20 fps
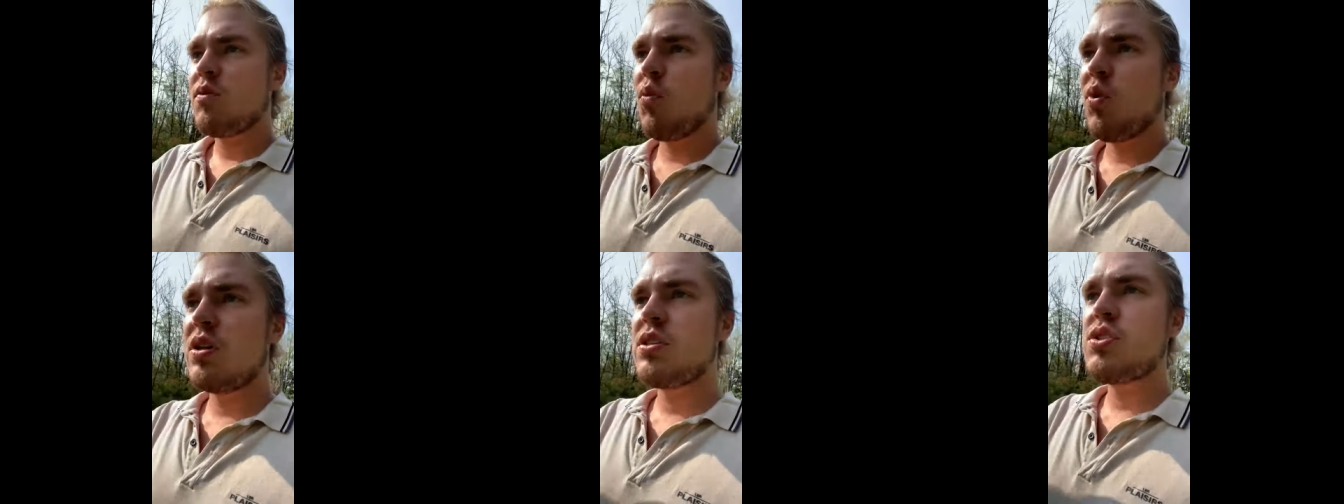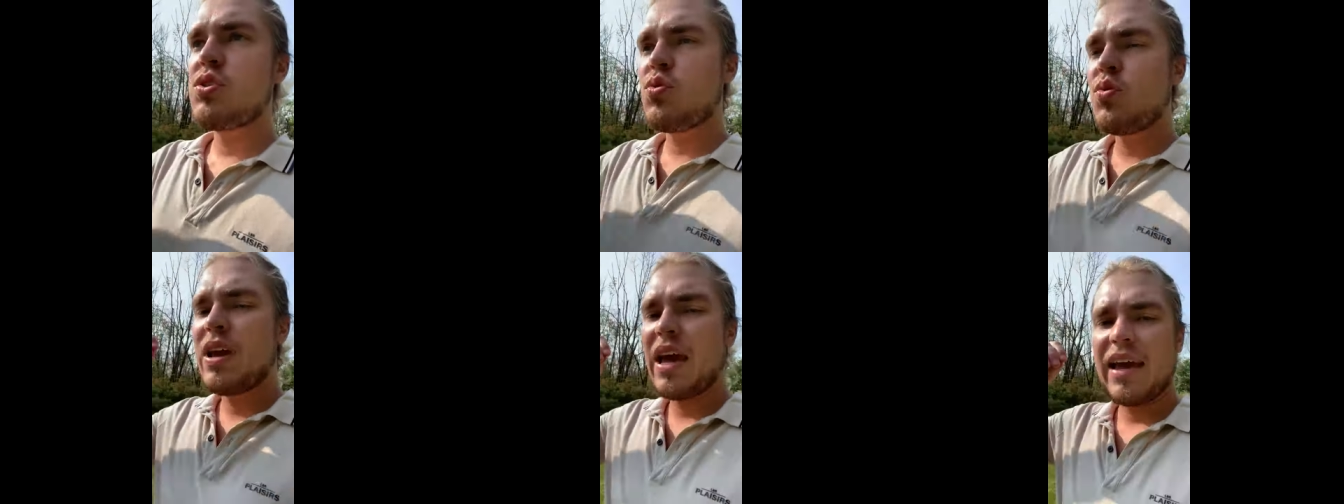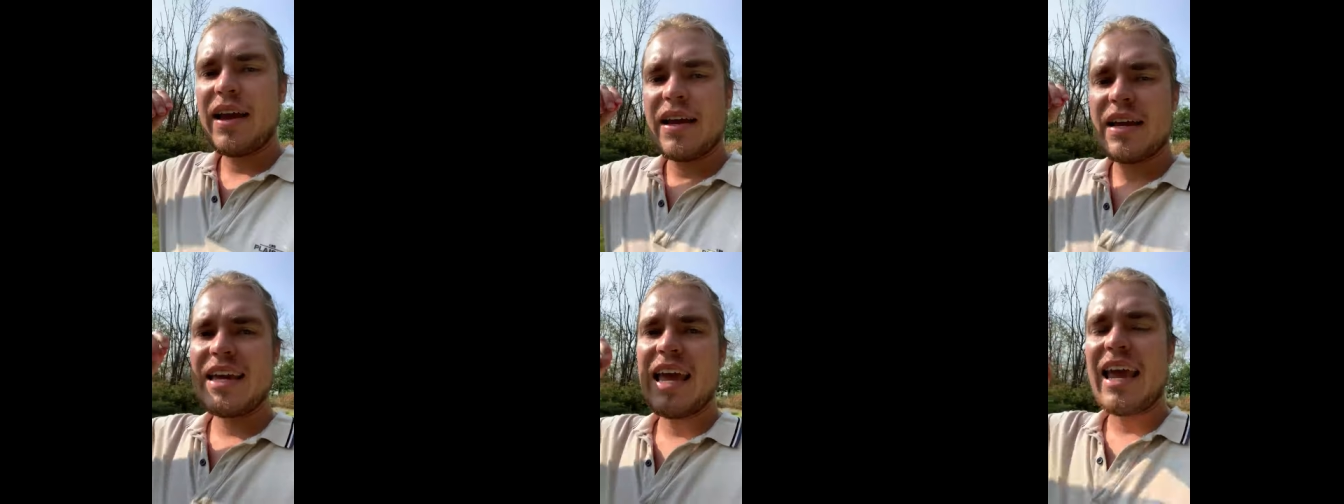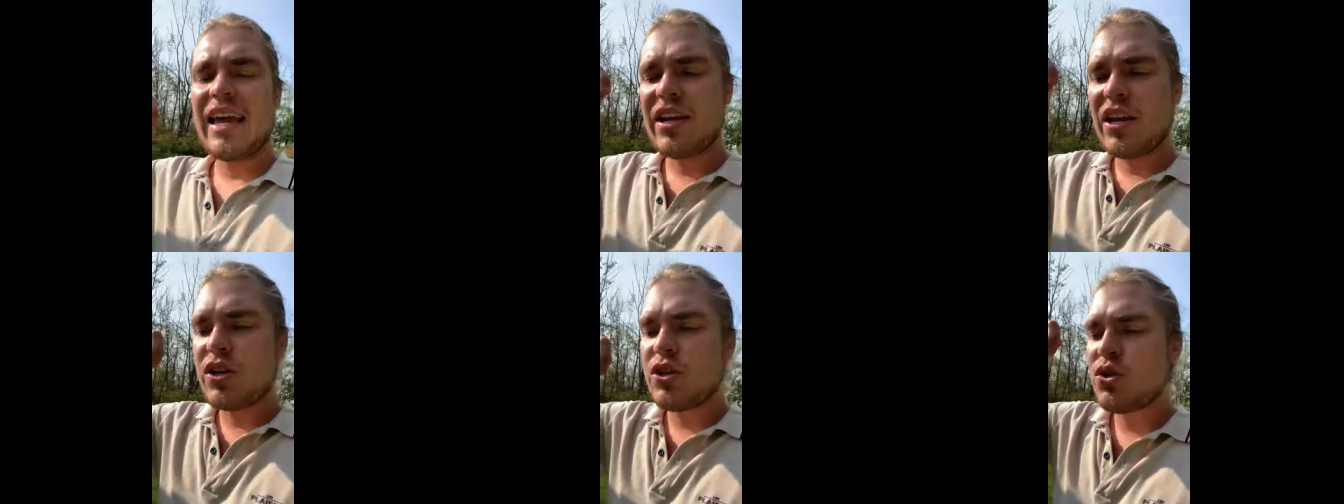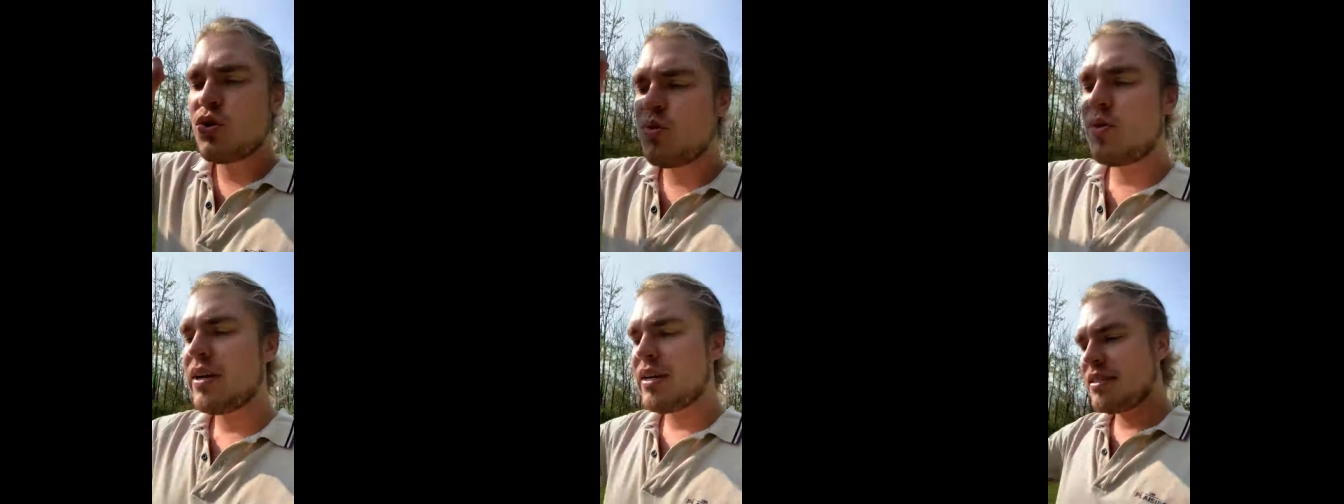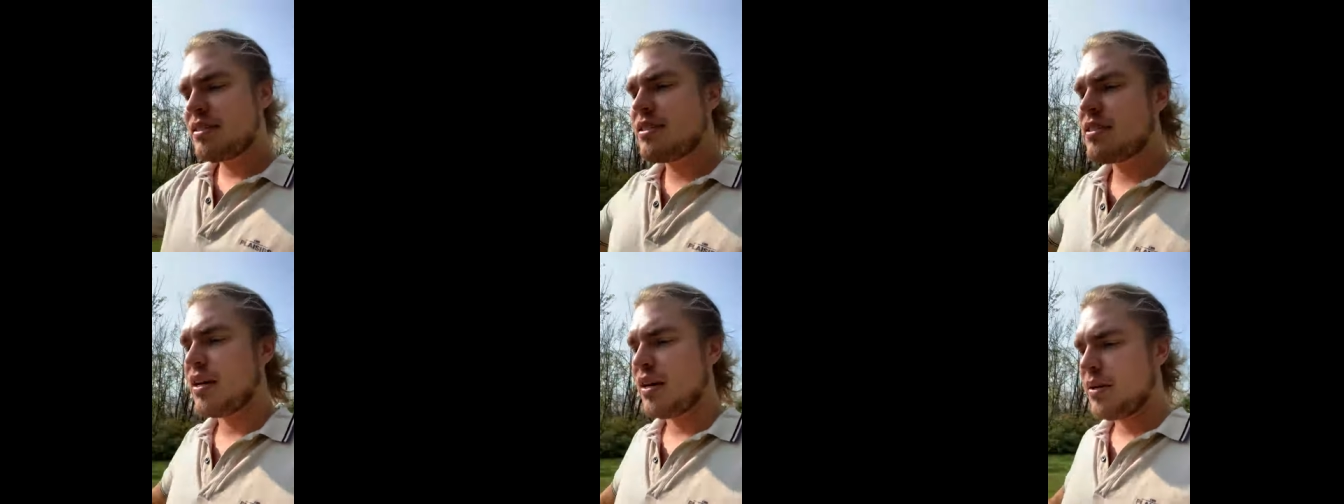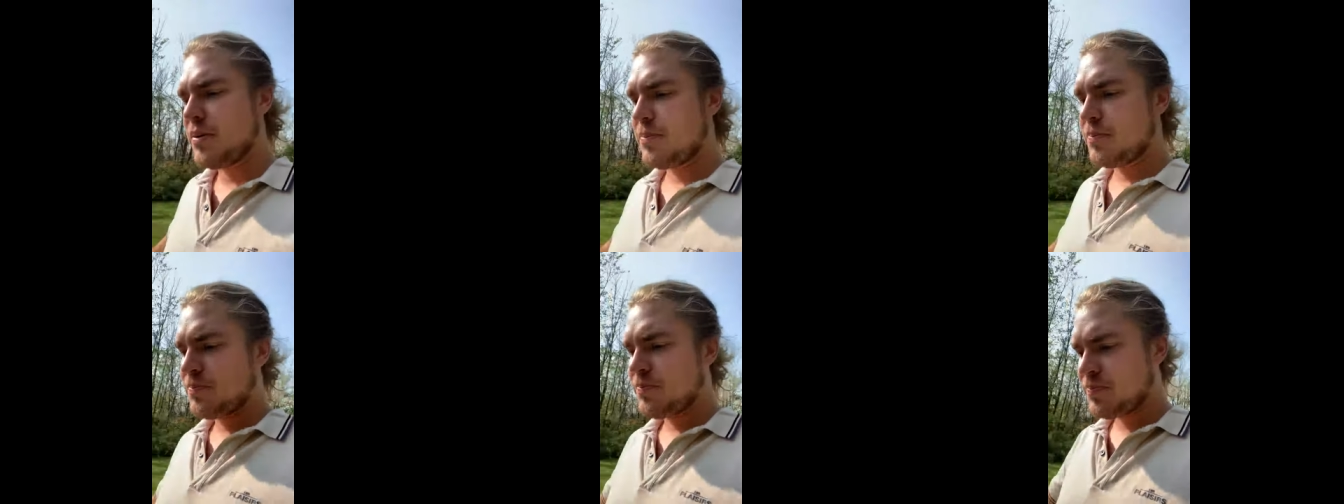once you get, gain a new
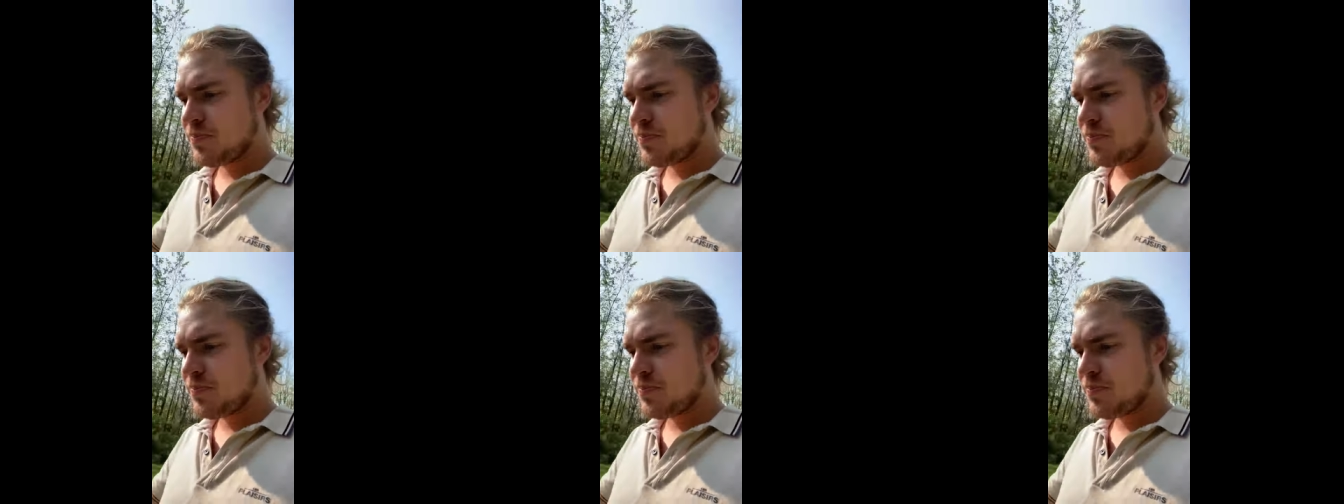insight,